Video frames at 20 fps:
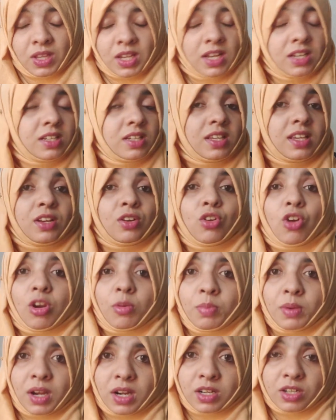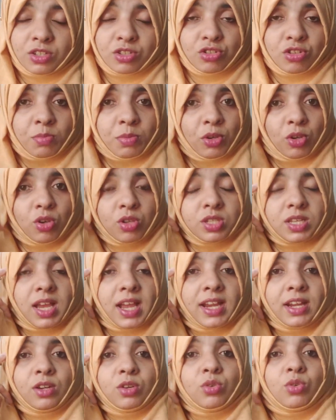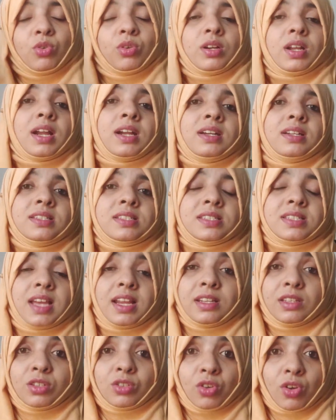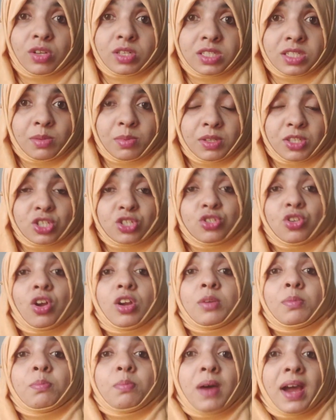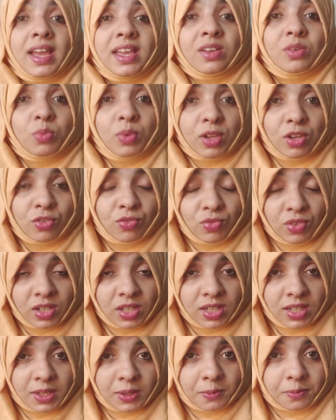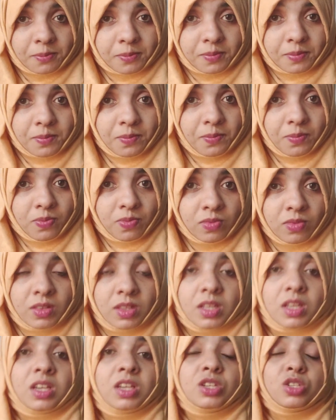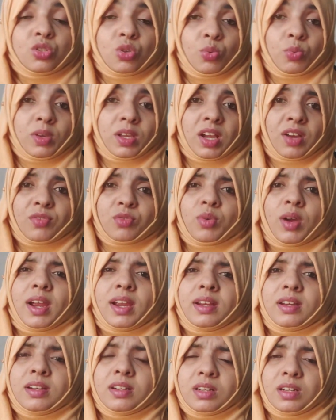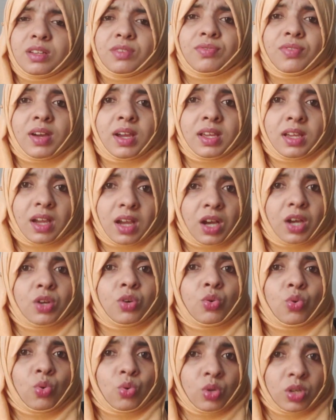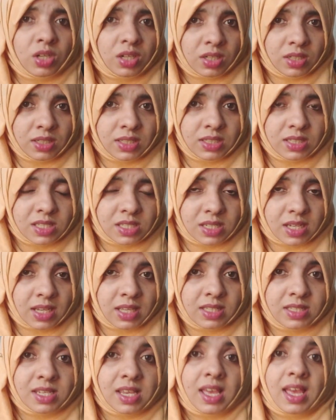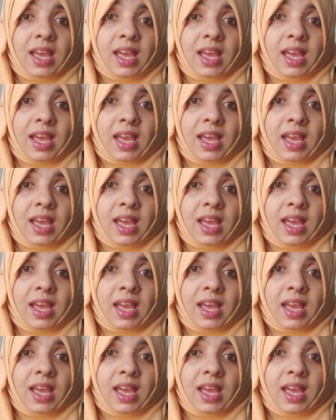It cannot be understood because I don't understand the concept. It's not my way of learning. So we have to identify our own learning styles